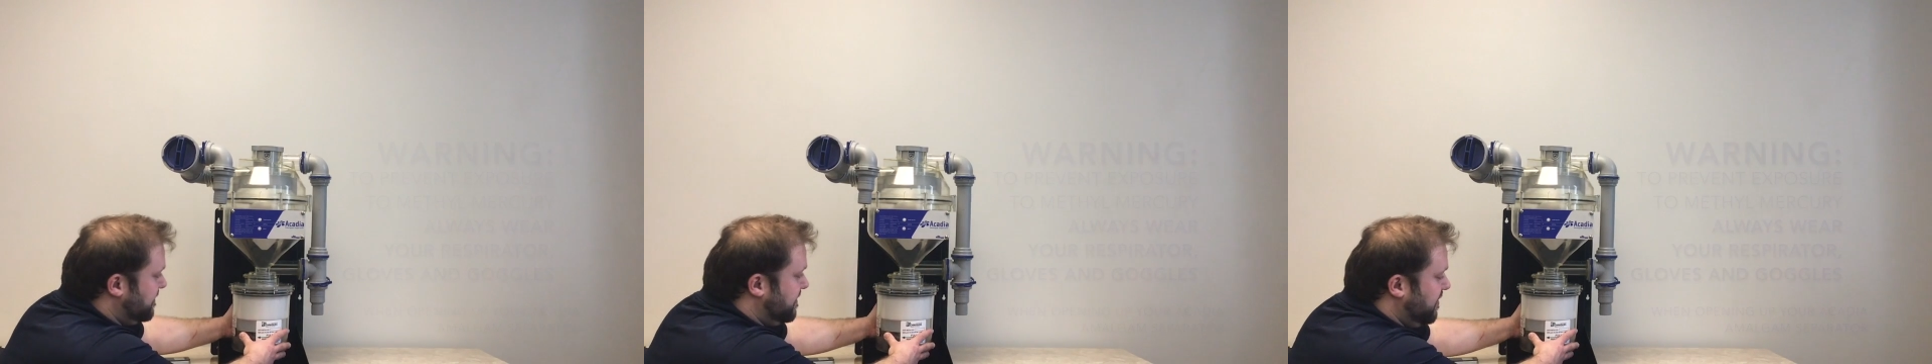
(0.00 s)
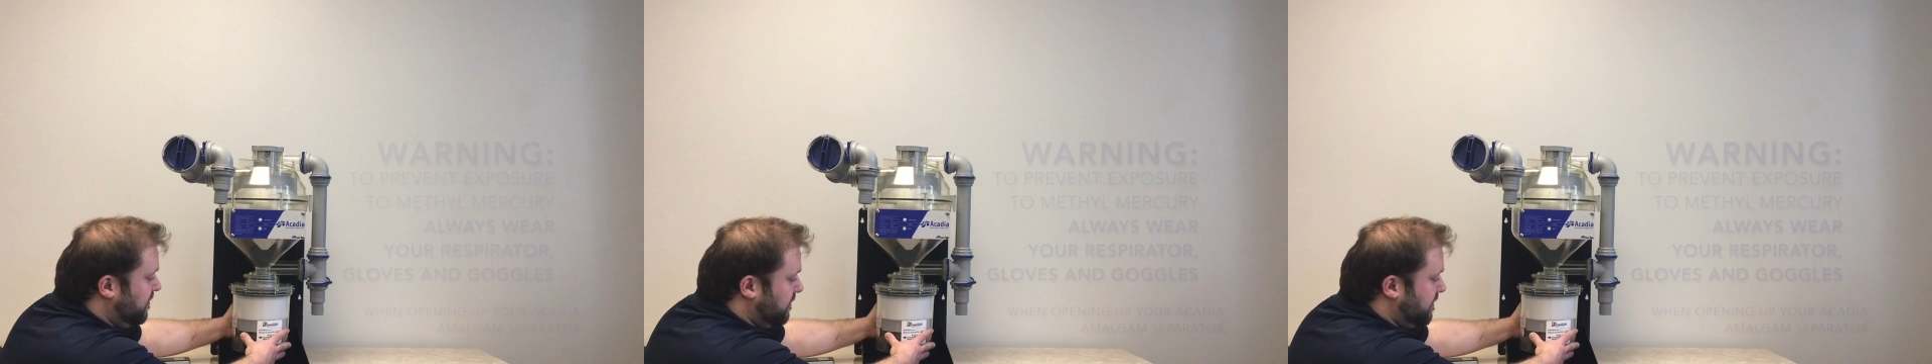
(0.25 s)

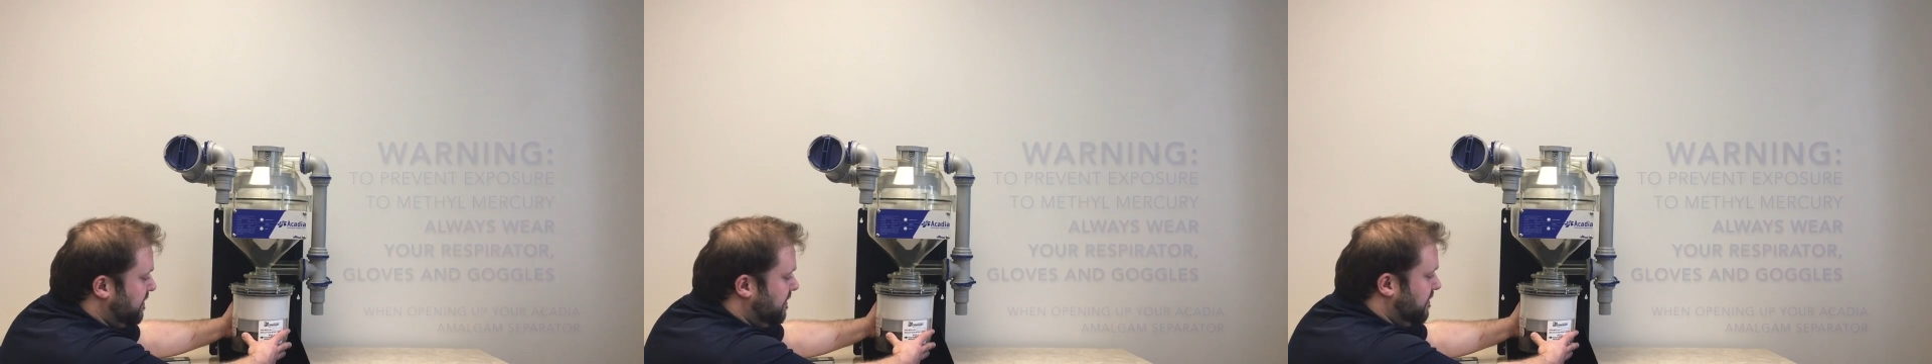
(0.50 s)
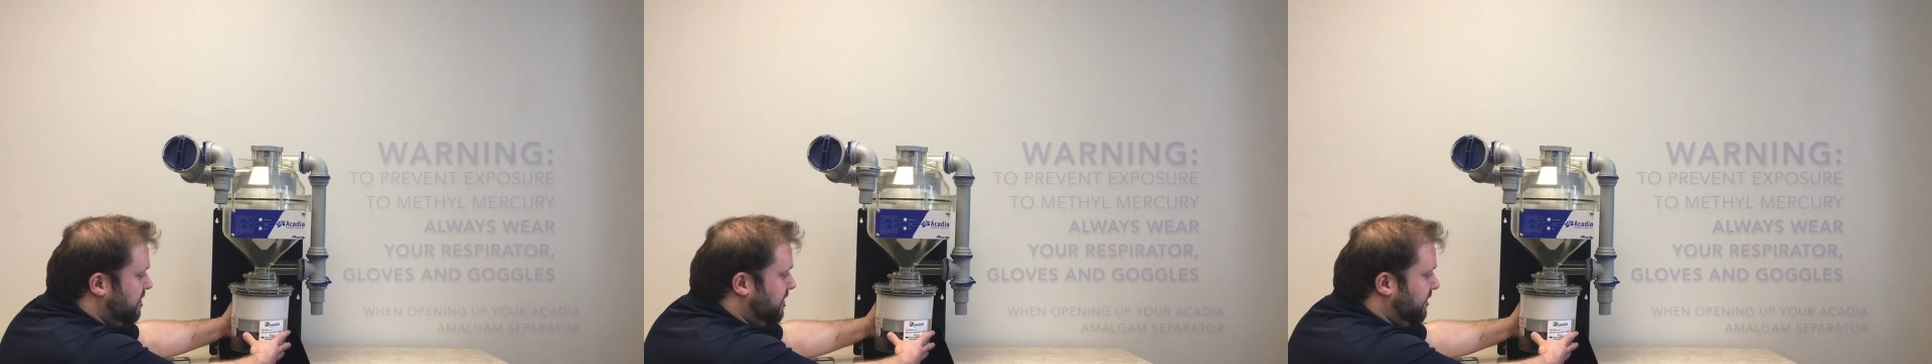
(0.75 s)
tilt
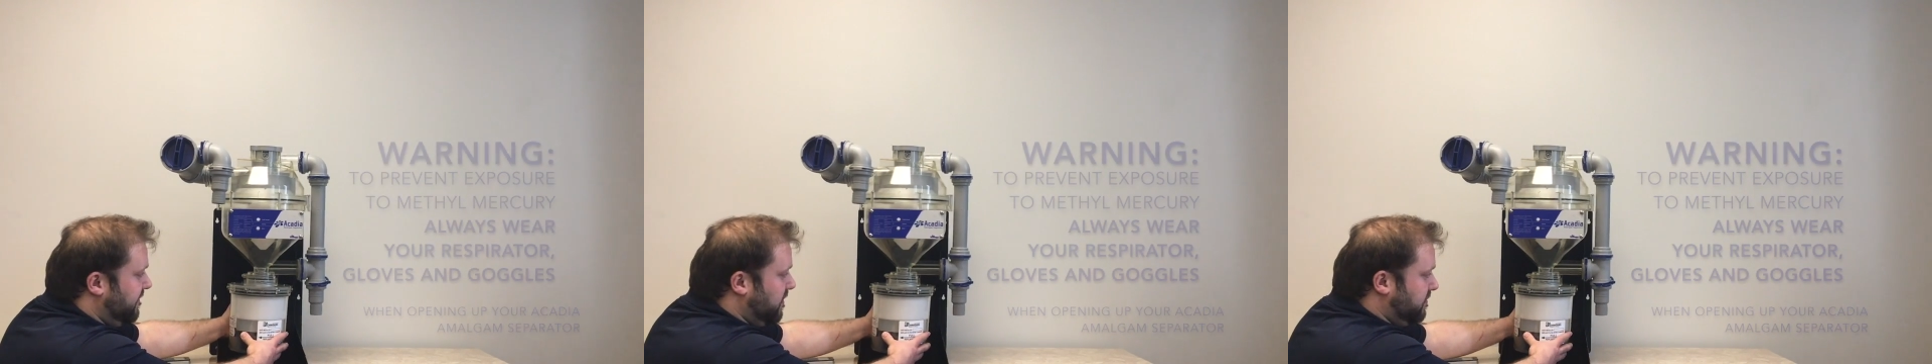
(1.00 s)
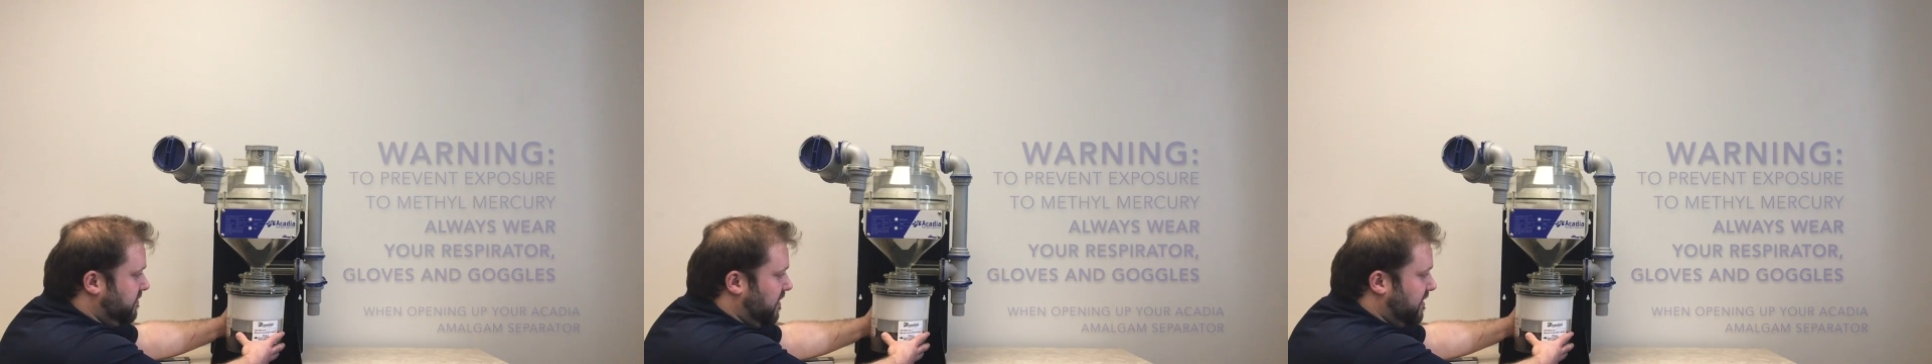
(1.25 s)
the
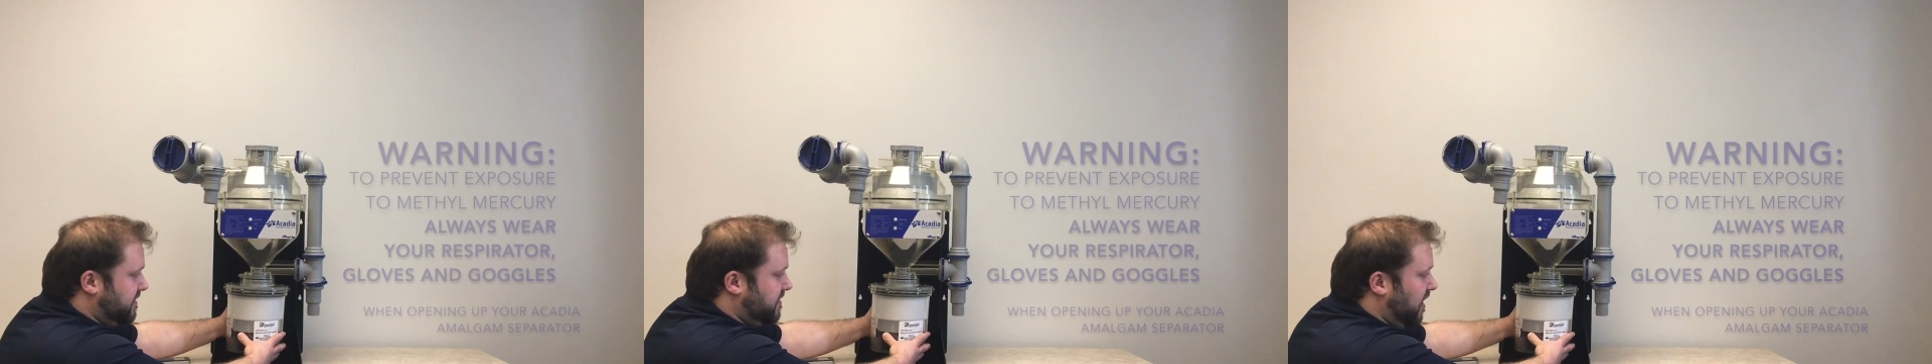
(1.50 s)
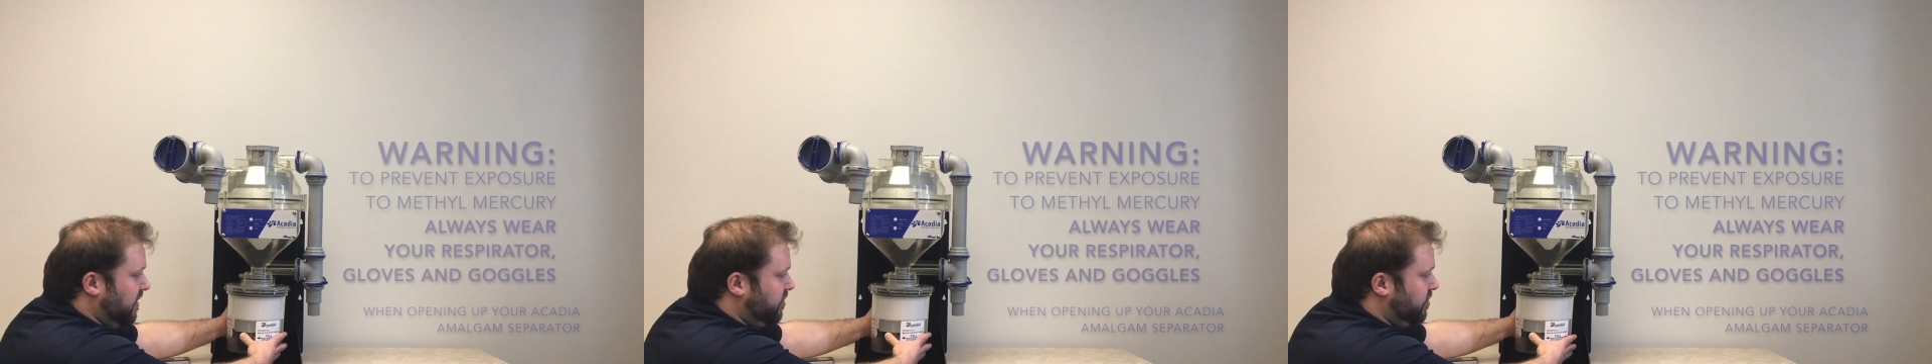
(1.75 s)
filter as
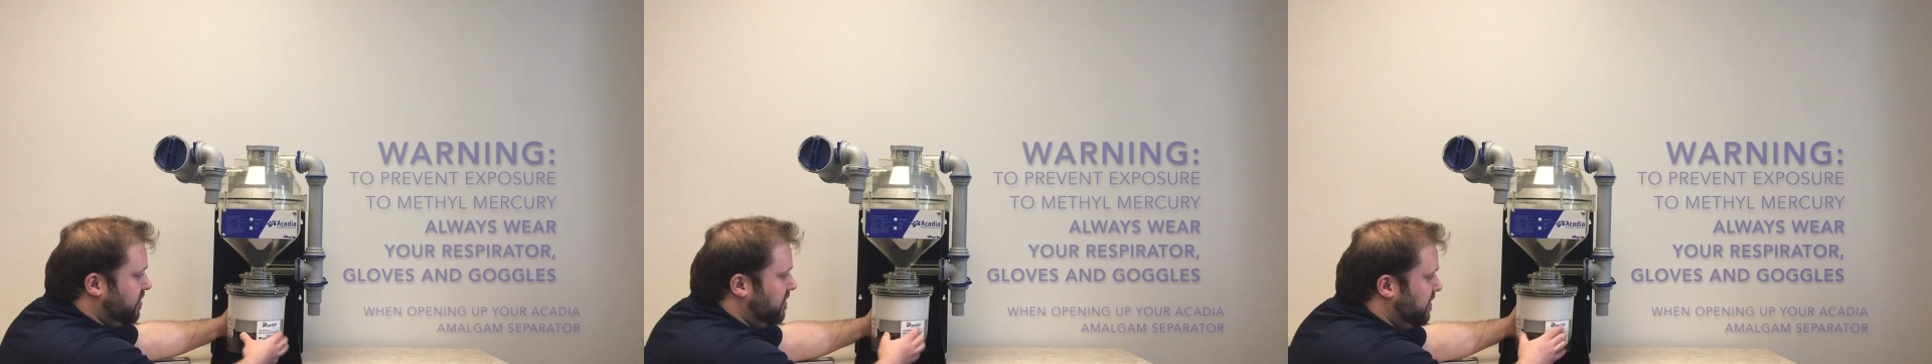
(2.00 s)
such,